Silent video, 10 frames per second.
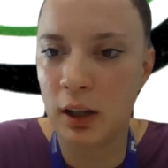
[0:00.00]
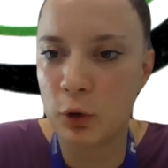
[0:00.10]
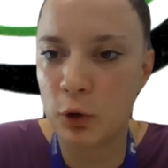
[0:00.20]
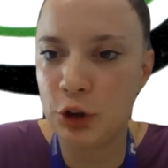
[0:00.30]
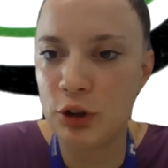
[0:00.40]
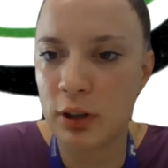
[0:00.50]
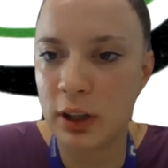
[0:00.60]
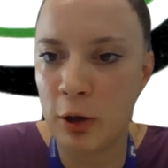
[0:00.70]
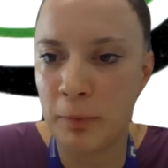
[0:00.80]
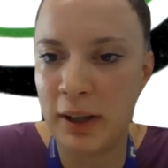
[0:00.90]
could you
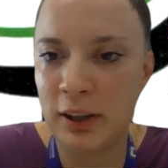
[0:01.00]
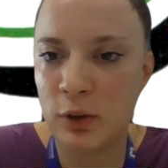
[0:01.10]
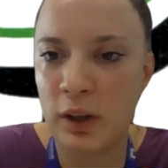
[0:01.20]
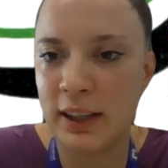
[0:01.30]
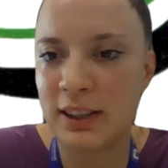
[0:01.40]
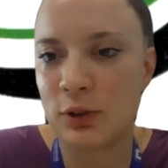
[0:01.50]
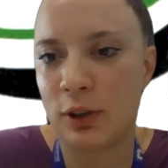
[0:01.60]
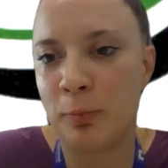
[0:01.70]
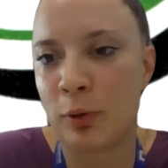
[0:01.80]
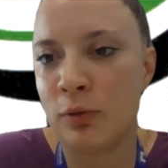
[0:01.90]
recommend ways to
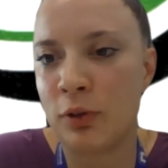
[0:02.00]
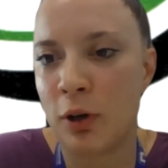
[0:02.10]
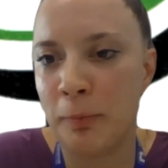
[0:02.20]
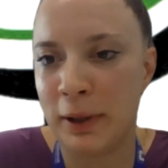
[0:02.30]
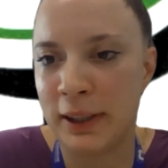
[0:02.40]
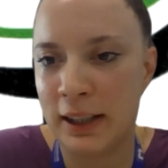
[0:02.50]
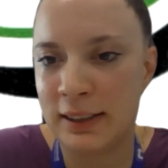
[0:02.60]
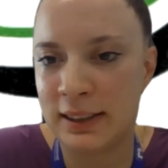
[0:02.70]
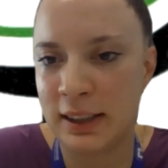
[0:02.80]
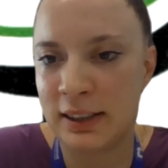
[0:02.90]
improve
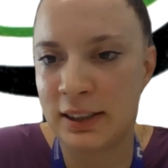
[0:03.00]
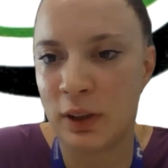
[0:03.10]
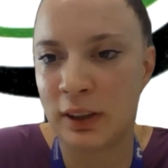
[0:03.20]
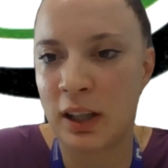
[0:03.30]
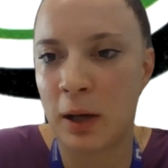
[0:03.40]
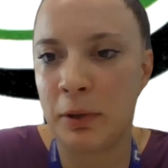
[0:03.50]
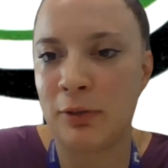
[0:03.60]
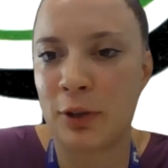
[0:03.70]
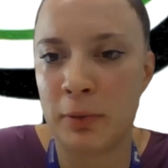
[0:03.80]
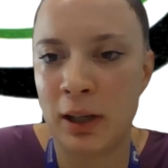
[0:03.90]
competencies when coming
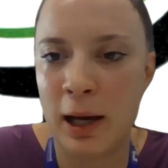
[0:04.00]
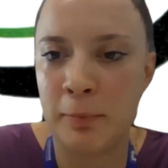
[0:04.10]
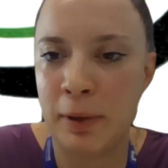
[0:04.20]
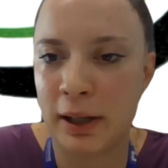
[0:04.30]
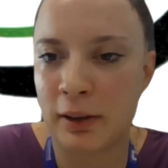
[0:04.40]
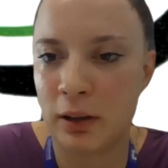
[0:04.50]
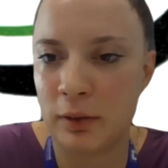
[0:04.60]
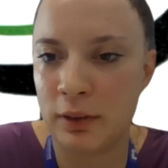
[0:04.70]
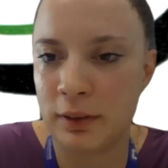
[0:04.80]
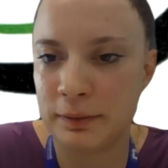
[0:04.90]
from a lab background?